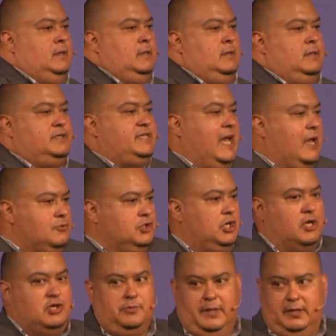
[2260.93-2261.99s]
sound
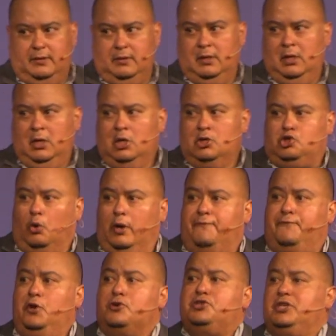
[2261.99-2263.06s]
judgment. So if
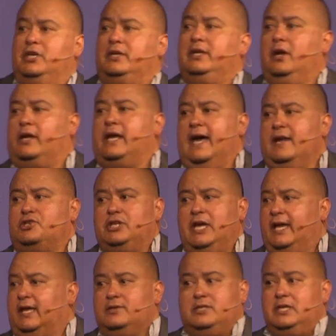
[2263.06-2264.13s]
you're sitting here kind of
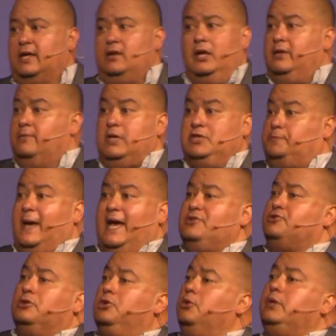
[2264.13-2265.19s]
shaking, saying, Is
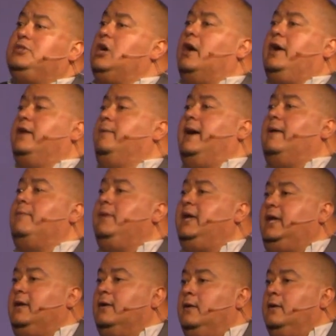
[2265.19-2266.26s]
Pastor Louis talking about
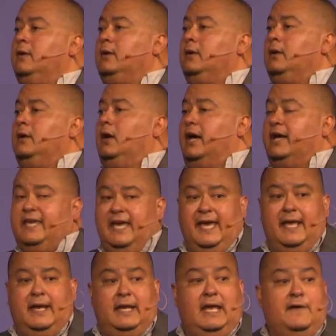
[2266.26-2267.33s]
me?
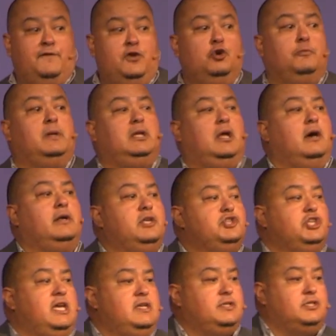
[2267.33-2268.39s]
Again, if you belong to
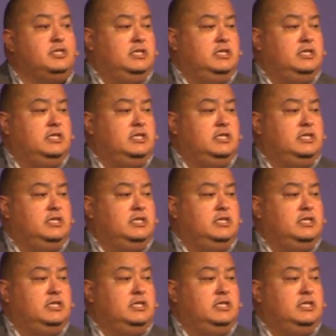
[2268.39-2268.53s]
Jesus, it